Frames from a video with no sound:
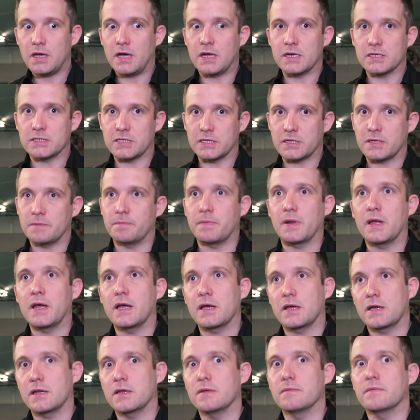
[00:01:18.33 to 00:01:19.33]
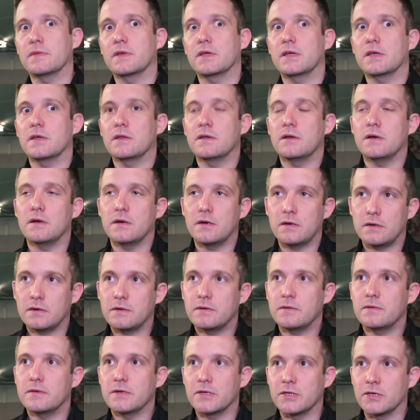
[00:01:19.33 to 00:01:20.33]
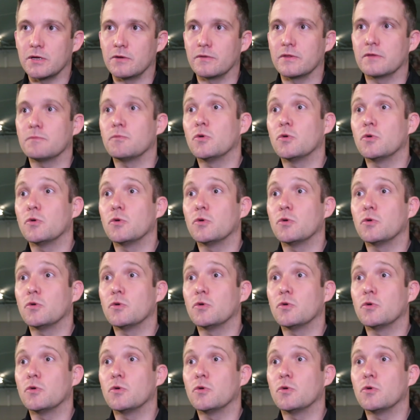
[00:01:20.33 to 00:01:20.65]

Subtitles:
and I hit the black, and I'm thinking, oh, you know,